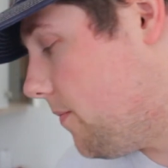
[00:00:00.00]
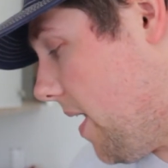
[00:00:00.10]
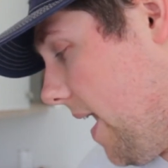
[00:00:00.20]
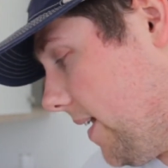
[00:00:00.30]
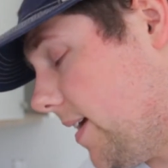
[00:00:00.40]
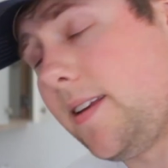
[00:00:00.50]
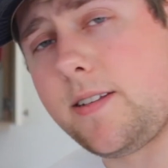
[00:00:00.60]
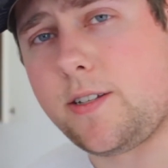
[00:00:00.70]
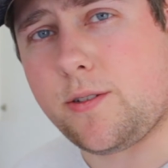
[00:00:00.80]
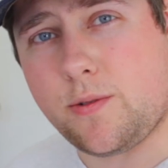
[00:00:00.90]
back
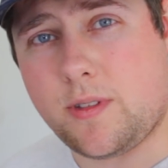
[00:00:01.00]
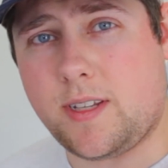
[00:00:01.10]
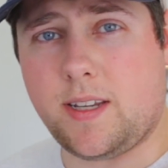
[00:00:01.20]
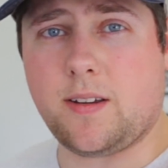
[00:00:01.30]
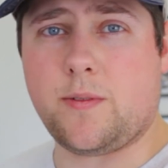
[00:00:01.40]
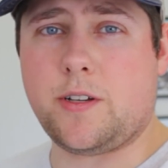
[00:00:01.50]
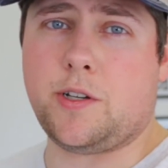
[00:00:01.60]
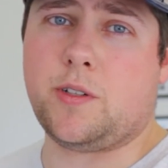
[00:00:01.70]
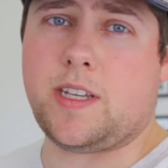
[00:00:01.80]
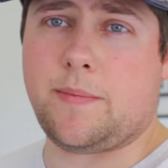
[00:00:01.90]
into the
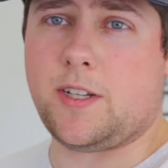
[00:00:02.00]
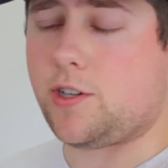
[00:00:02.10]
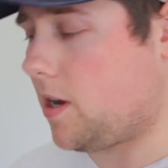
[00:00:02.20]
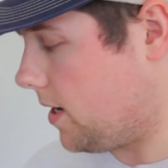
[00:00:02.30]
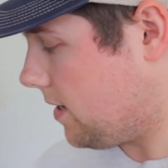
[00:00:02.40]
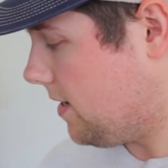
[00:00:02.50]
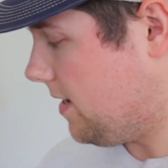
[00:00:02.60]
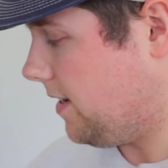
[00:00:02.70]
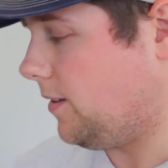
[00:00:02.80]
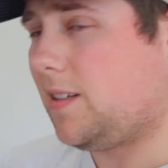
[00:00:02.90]
original demijohn.
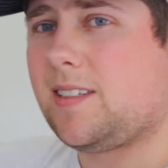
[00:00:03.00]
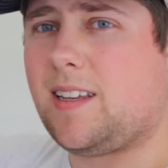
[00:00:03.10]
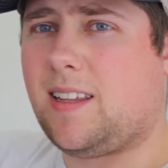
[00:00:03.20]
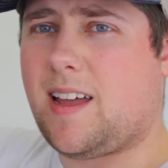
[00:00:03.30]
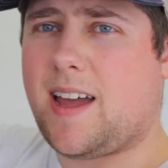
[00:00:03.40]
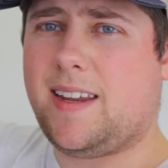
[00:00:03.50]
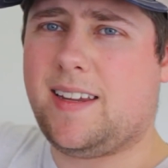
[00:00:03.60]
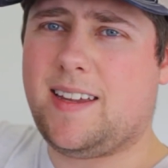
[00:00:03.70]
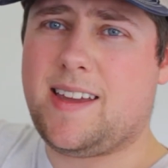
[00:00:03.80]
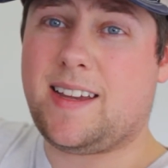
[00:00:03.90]
It looks a lot
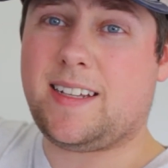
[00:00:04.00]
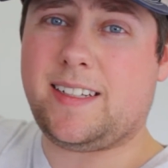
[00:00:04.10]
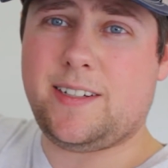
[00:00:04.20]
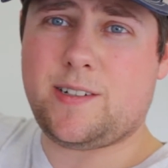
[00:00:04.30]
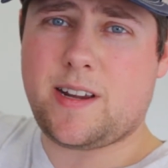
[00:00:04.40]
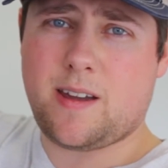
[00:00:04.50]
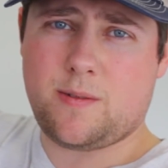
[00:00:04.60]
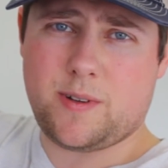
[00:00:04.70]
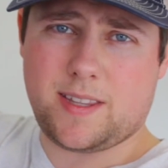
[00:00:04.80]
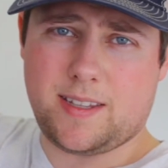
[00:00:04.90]
cleaner
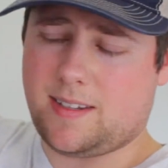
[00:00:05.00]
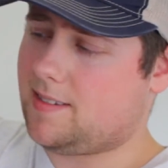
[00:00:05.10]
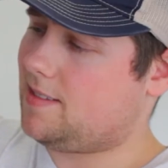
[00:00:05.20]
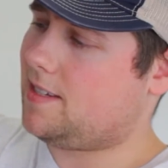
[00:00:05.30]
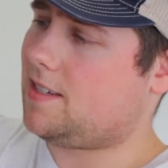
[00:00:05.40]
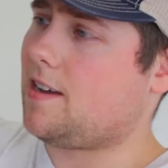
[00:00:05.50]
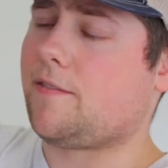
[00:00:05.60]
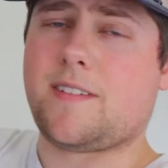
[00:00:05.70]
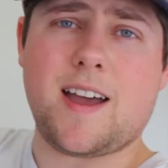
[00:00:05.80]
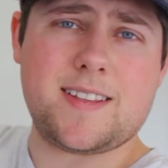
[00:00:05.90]
now with the
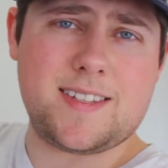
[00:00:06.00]
stuff not